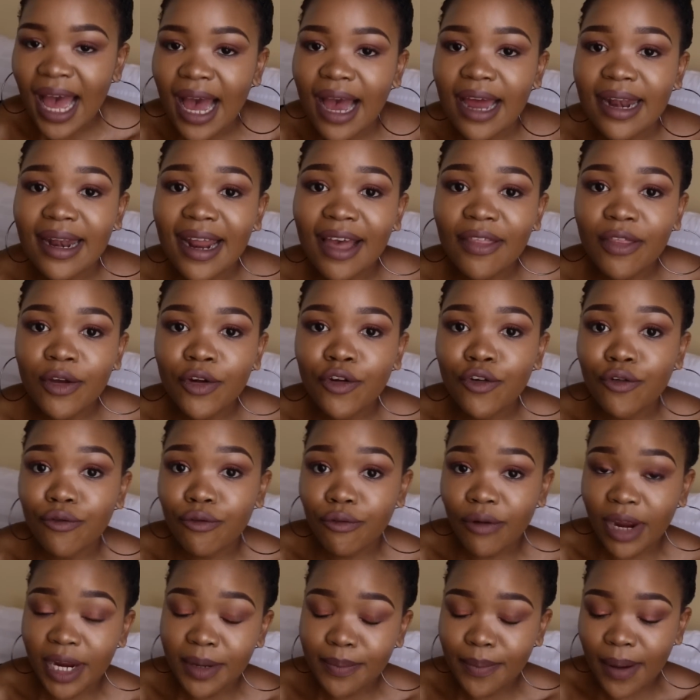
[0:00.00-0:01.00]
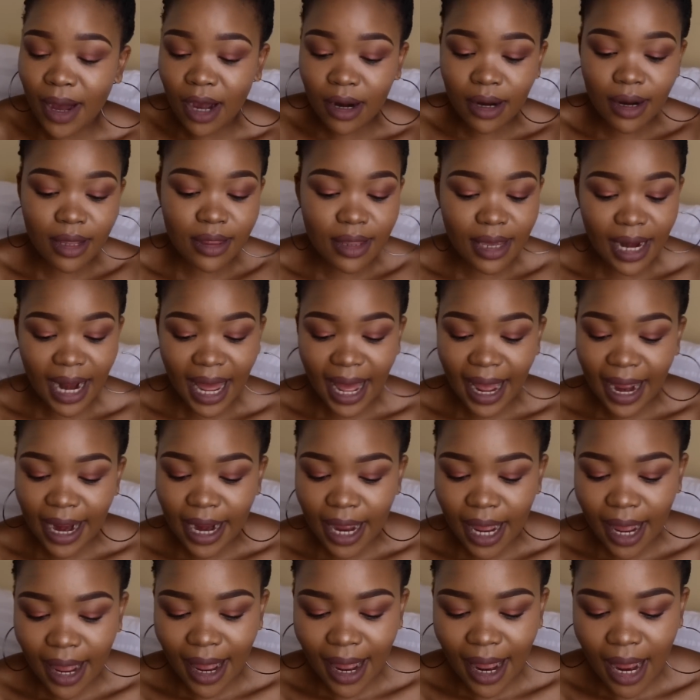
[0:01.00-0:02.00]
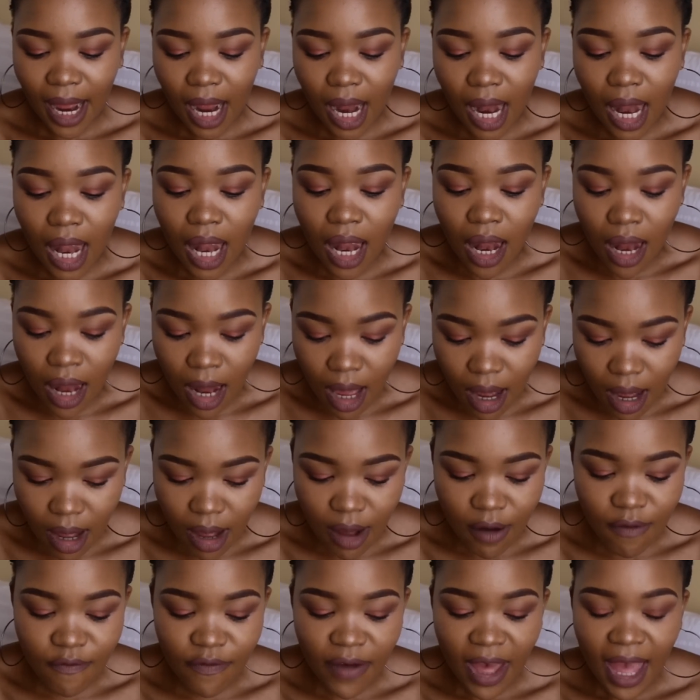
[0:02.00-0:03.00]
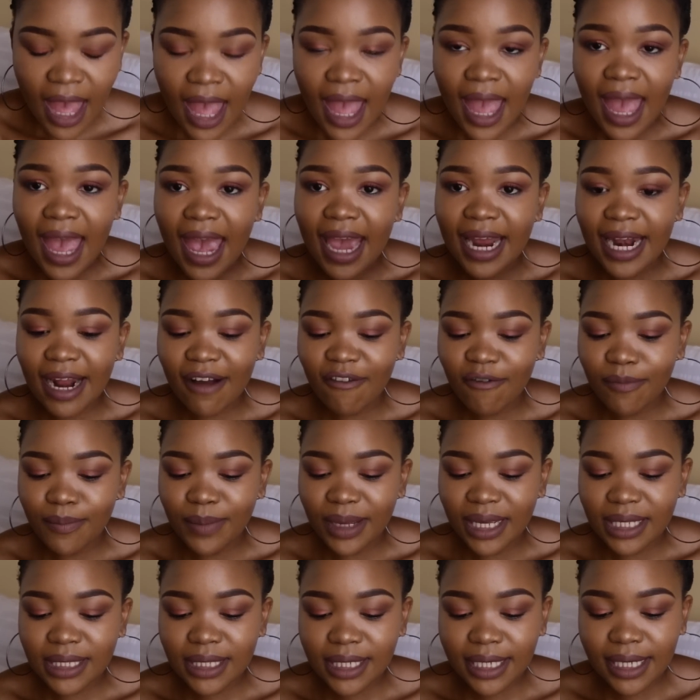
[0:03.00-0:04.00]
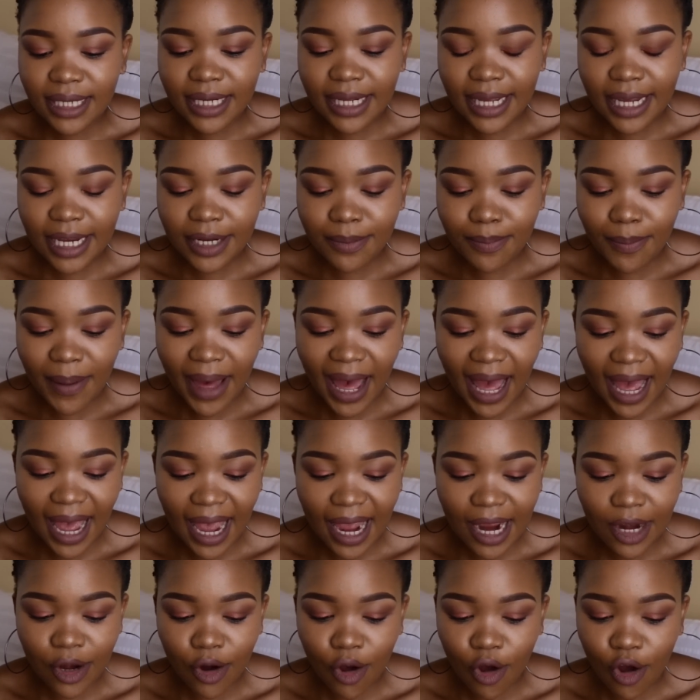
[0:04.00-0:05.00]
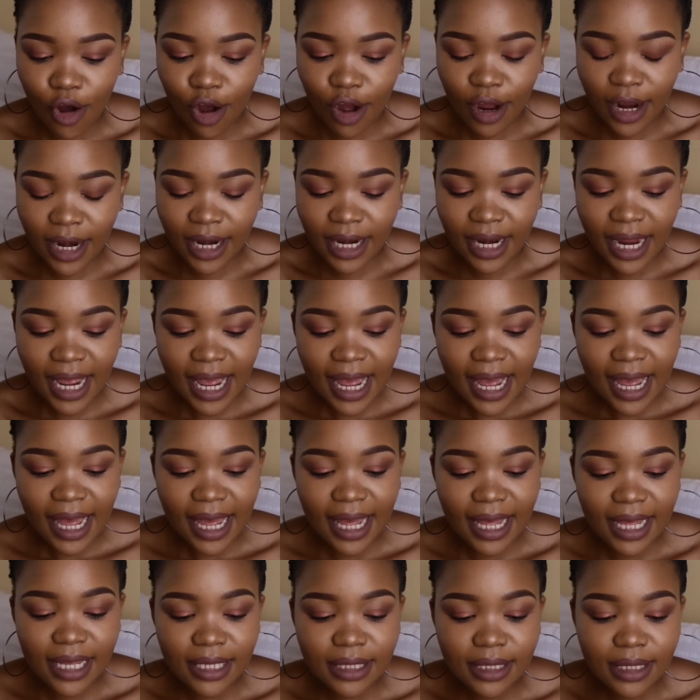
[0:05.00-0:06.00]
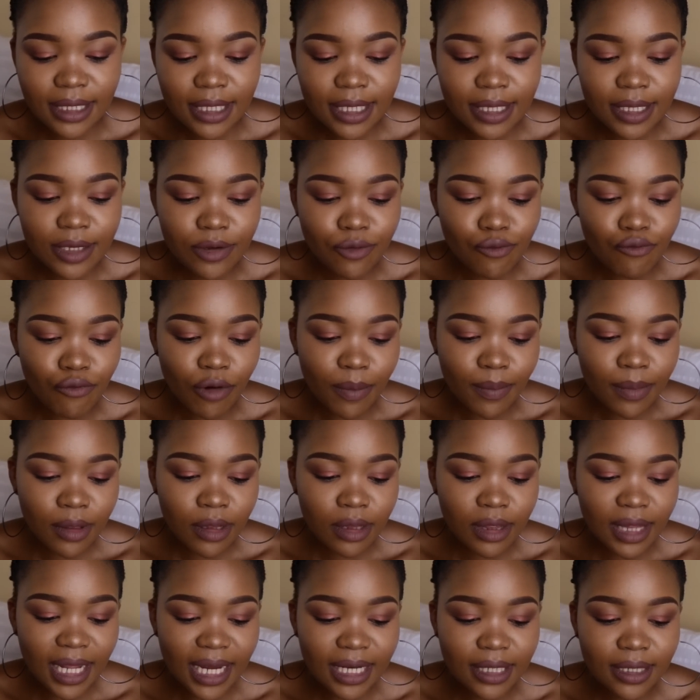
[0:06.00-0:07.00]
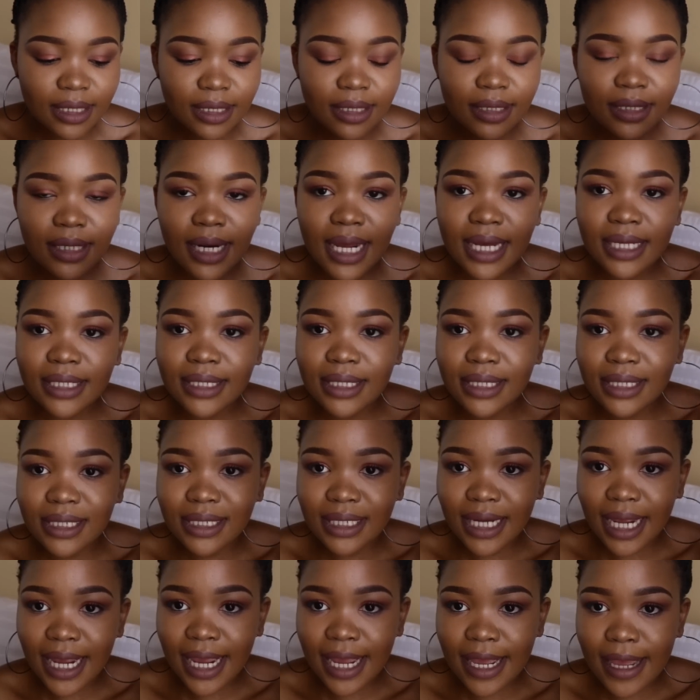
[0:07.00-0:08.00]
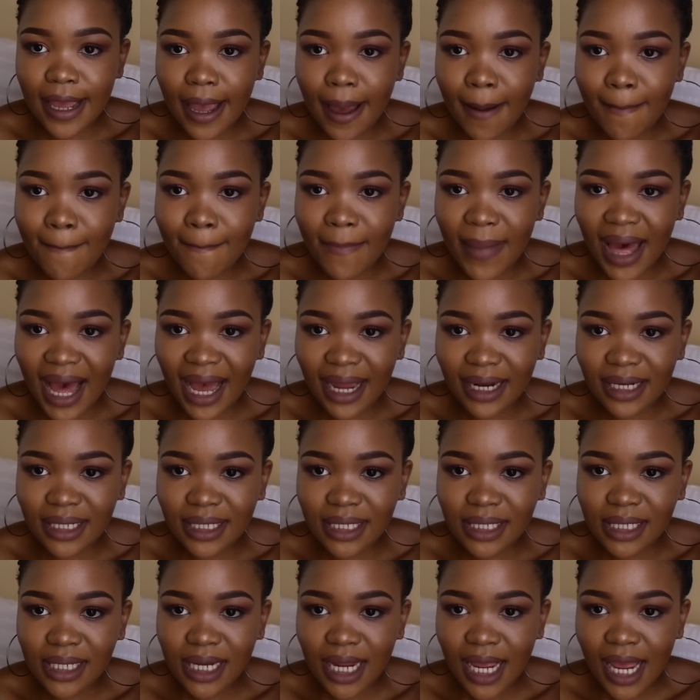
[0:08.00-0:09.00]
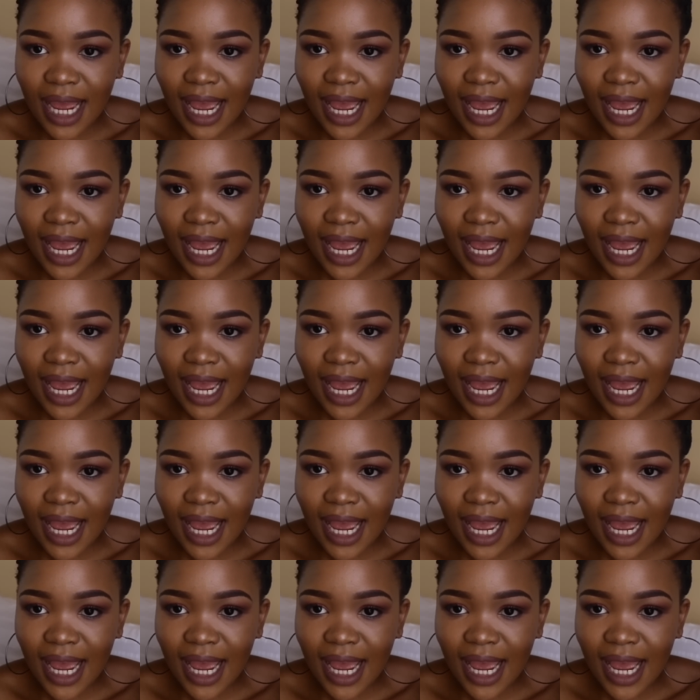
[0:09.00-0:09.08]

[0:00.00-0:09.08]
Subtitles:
Another great powder that I love and I've basically hit pan on is the Rimmel London Stay Matte